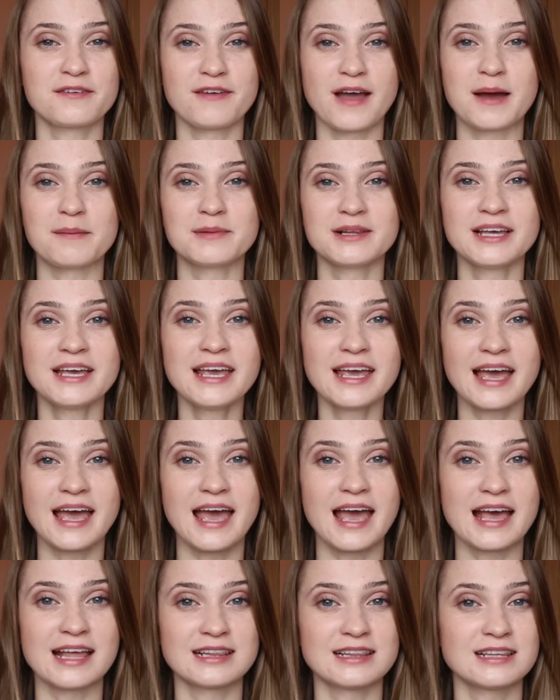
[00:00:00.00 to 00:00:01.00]
family
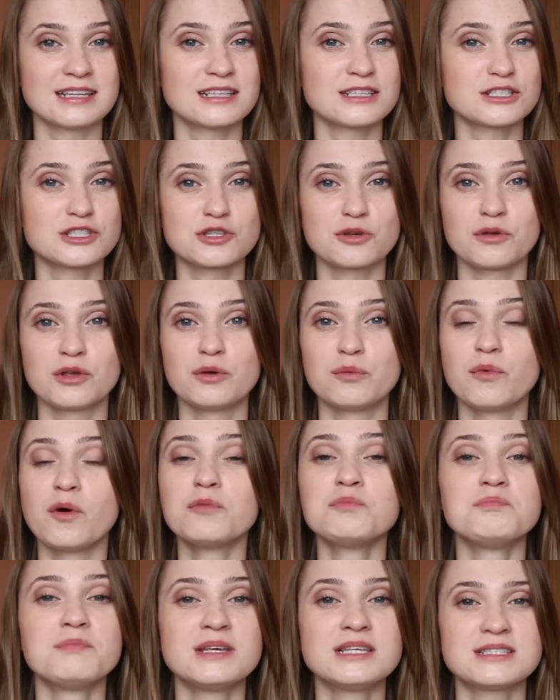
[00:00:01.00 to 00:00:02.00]
and so you
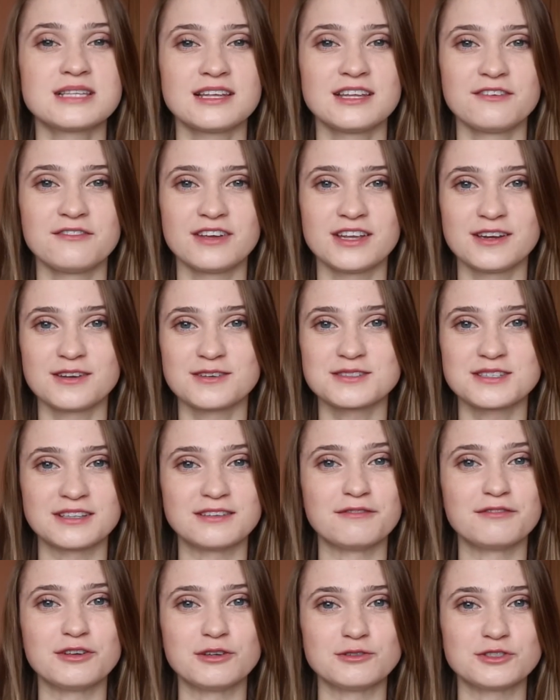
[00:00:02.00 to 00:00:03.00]
won't miss any videos in
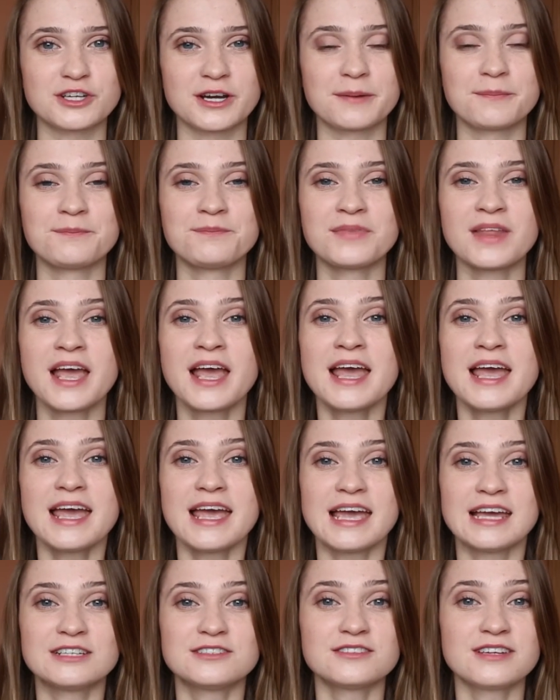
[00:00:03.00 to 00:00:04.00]
the future.
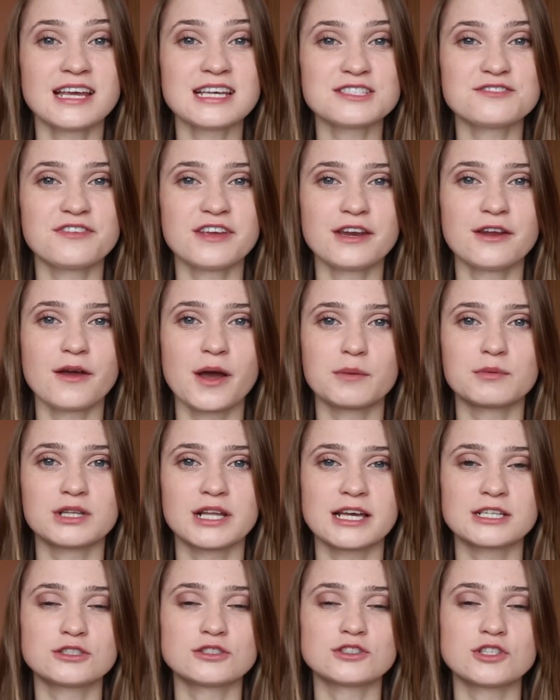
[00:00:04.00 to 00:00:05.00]
In today's video, I would
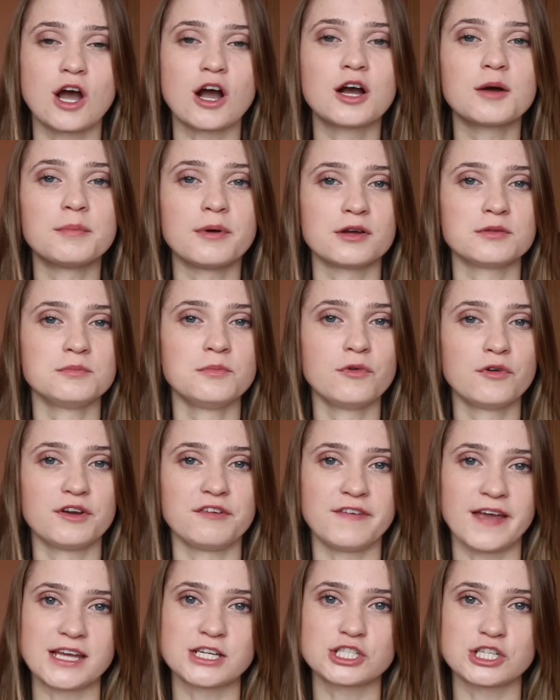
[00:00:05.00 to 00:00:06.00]
like to talk about
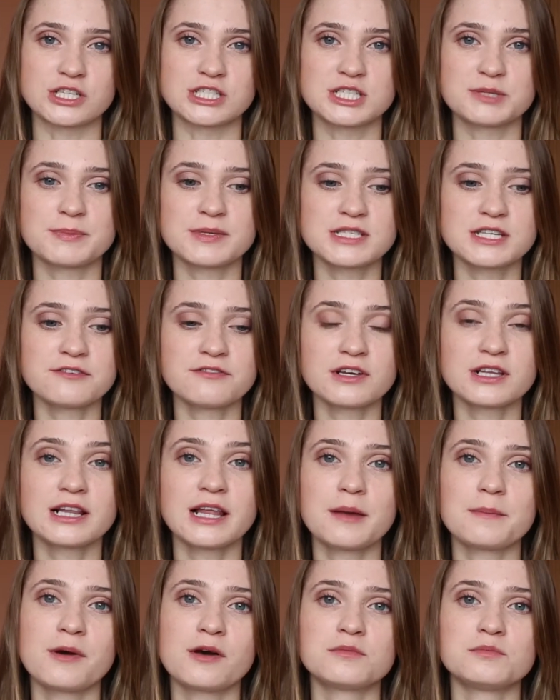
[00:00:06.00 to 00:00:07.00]
motivation,
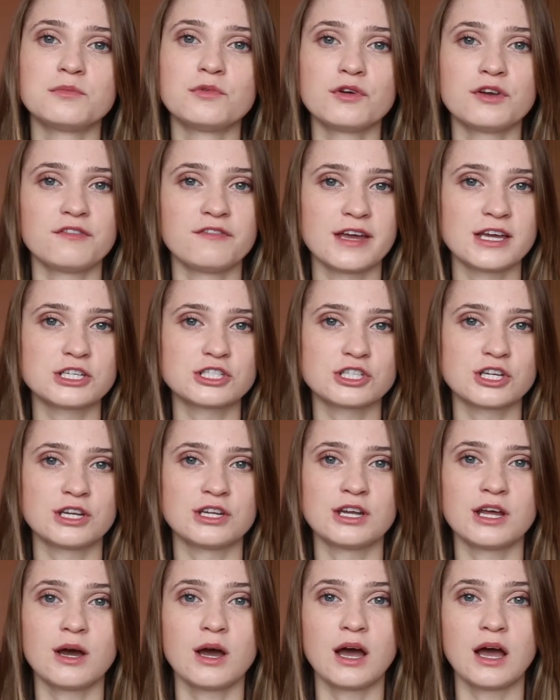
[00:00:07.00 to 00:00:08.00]
specifically about
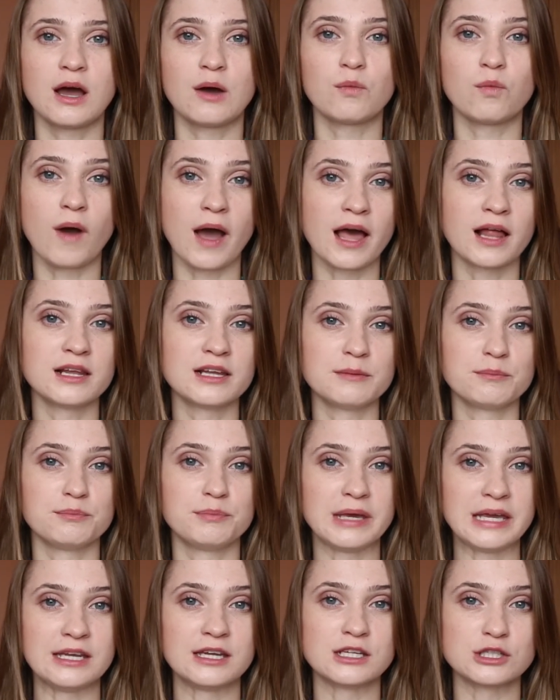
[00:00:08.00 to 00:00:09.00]
motivation while
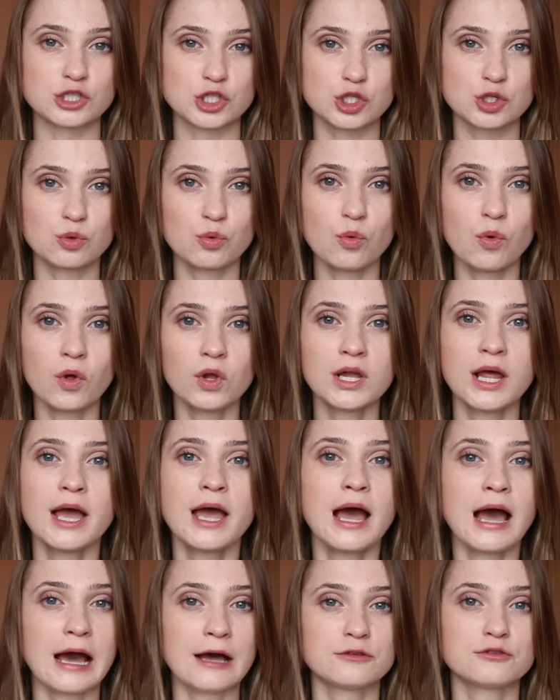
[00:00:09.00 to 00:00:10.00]
being in school,
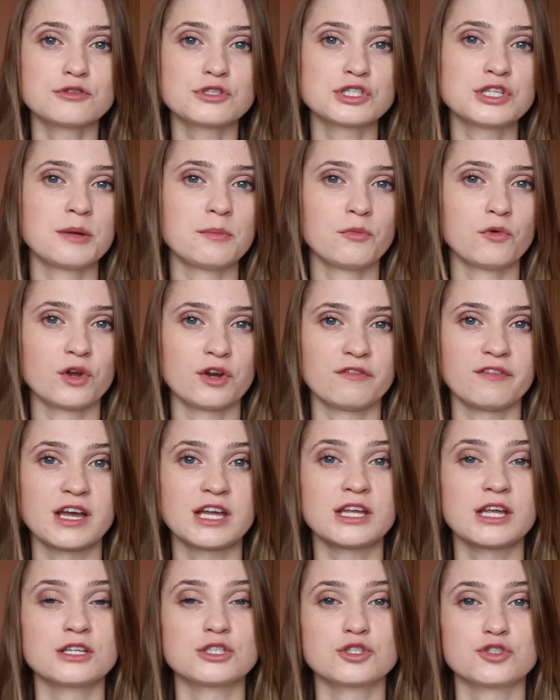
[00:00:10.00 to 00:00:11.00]
how to stay
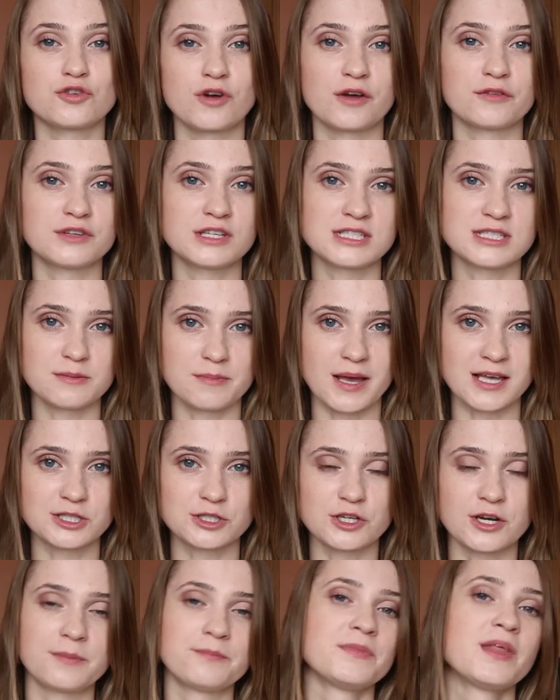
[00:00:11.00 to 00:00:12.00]
motivated throughout the
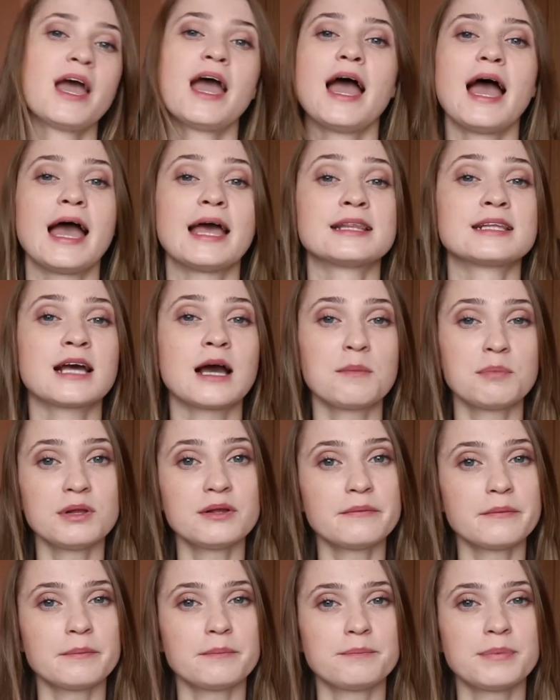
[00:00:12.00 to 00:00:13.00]
semester. I had a couple
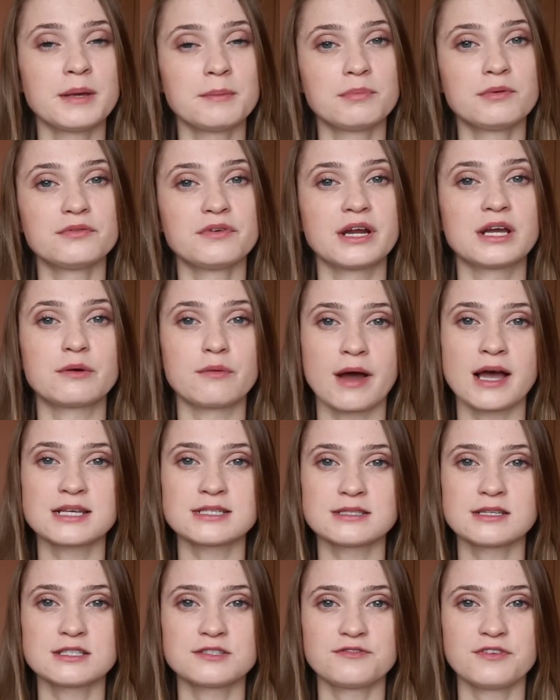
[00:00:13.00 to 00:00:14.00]
of people
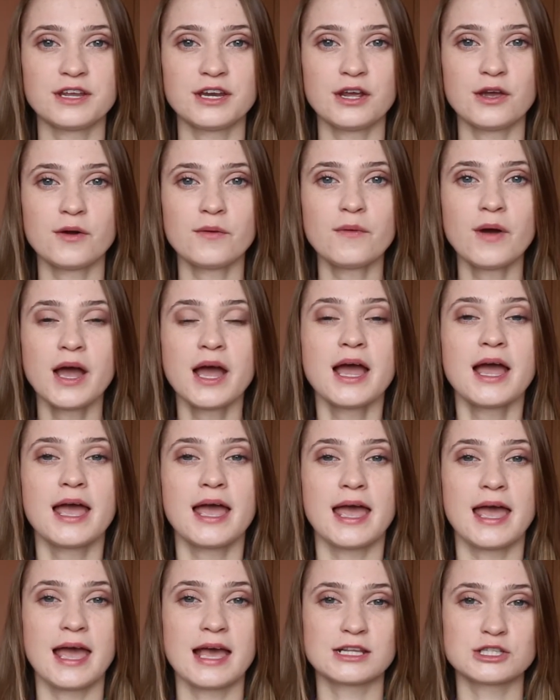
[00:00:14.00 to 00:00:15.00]
request this video,
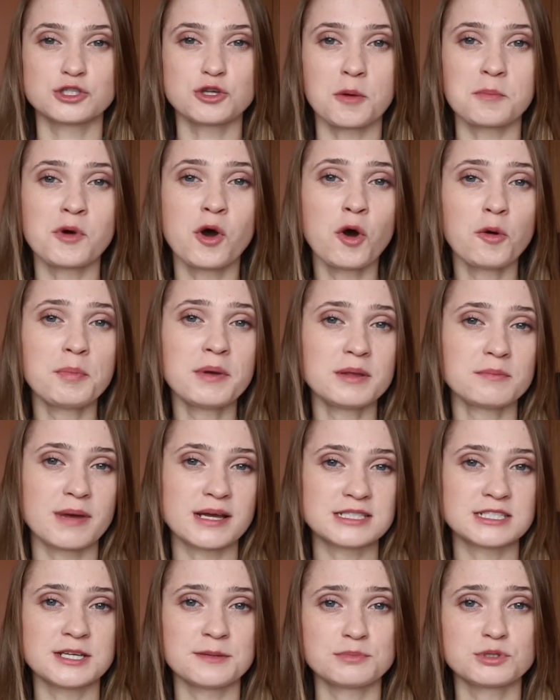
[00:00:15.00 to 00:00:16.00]
and so I'm hoping
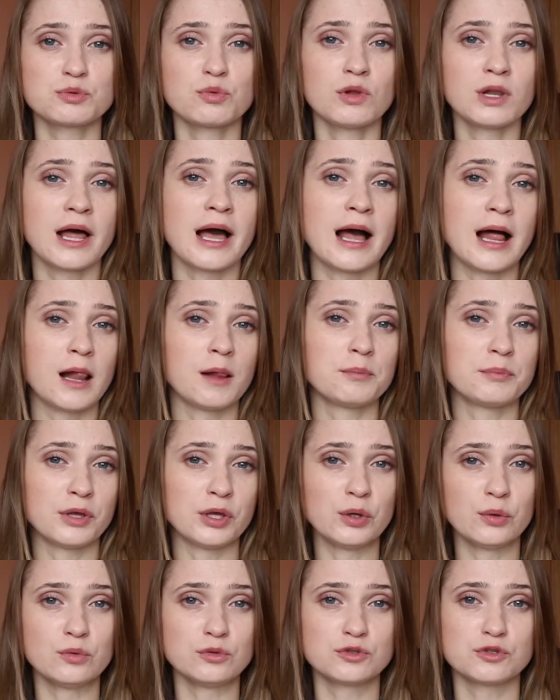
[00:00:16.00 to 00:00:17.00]
my tips will help
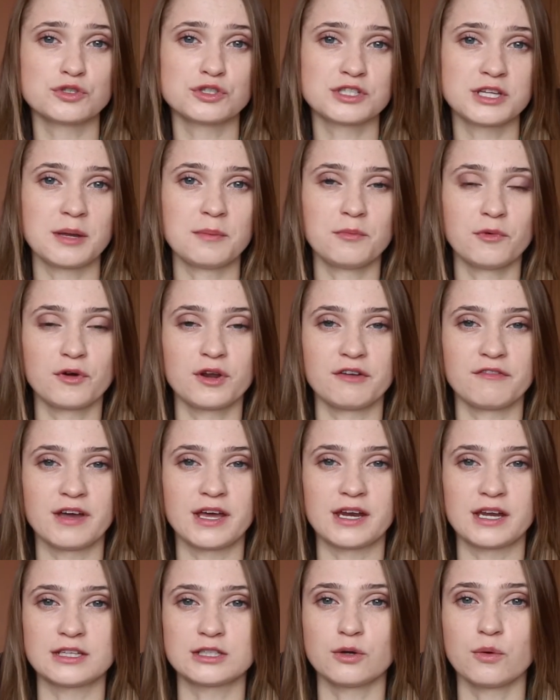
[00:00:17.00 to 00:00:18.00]
you to stay
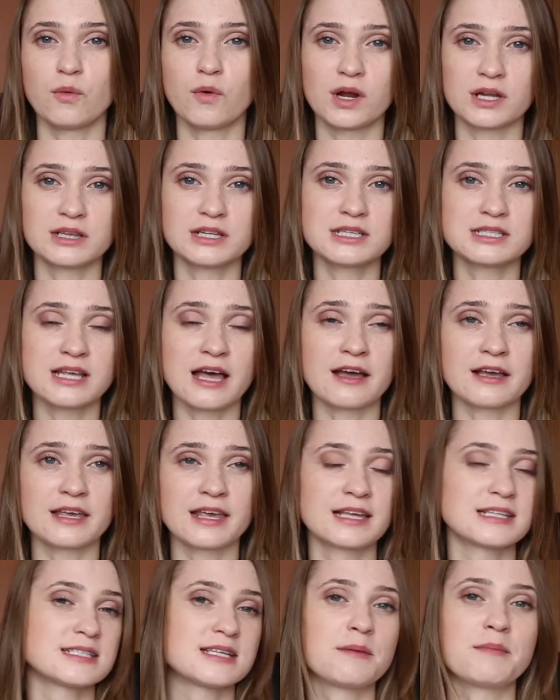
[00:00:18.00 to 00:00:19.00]
motivated, or at least
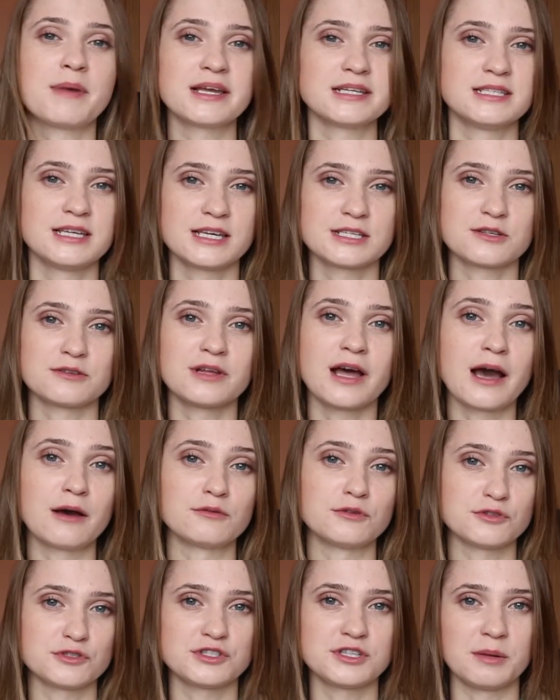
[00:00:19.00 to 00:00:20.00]
get some ideas on
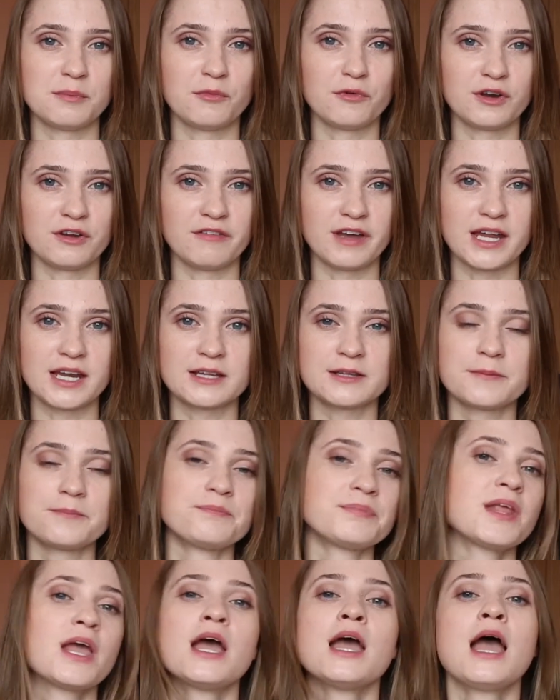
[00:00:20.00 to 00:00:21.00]
how to stay motivated.
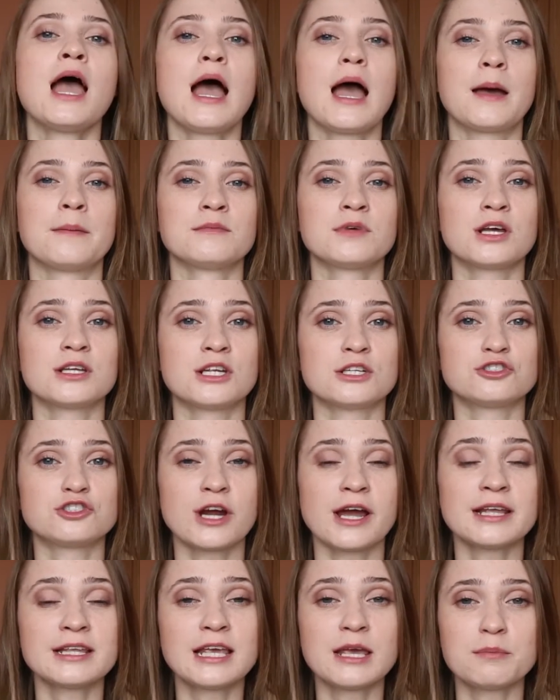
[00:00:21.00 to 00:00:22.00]
I'm gonna
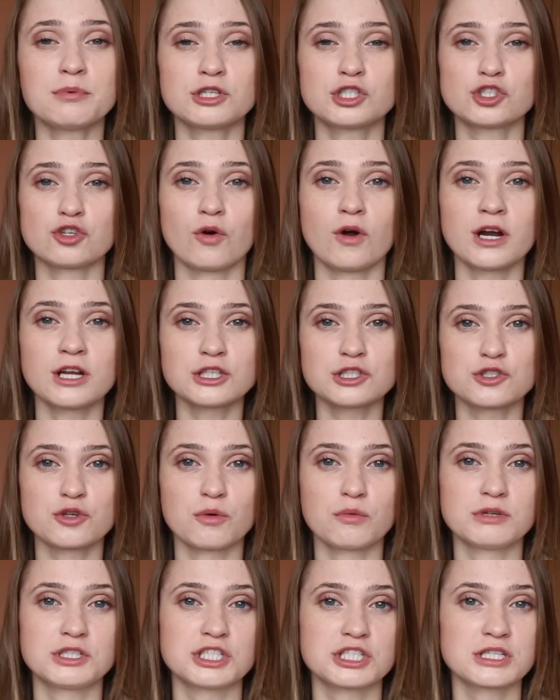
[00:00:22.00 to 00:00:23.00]
try and keep it short,
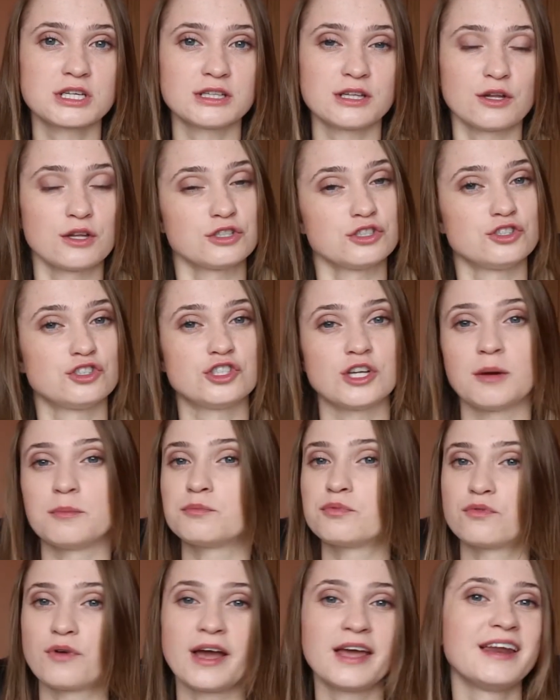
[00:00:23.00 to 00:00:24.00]
so we're just gonna
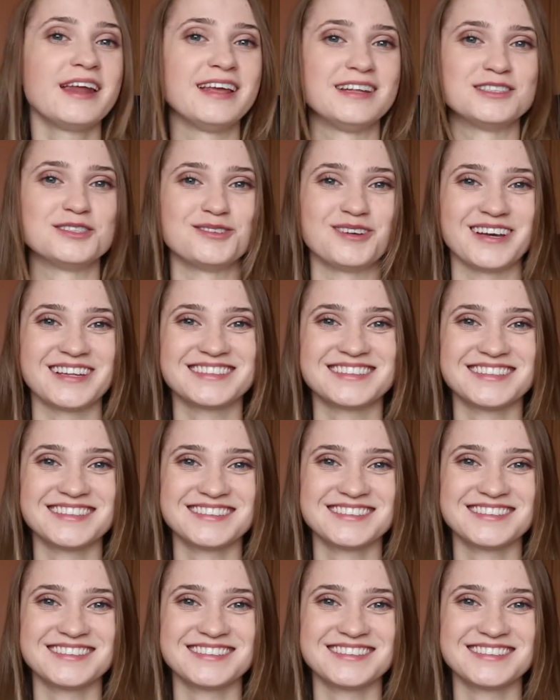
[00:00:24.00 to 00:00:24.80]
jump right into it.